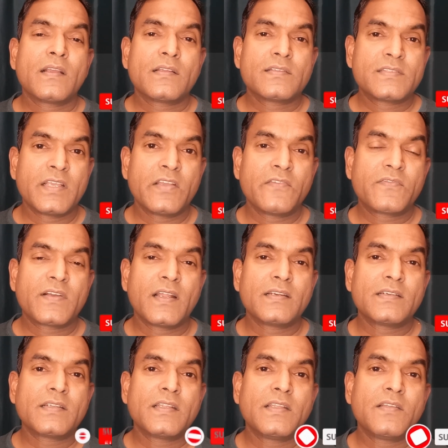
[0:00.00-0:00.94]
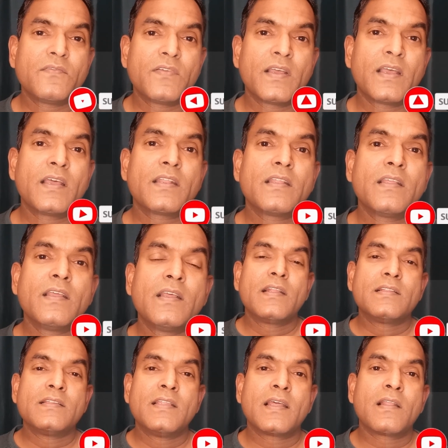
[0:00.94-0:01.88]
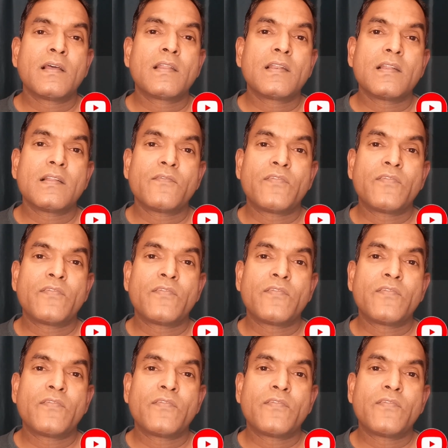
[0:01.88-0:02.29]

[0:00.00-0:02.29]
safe country where there are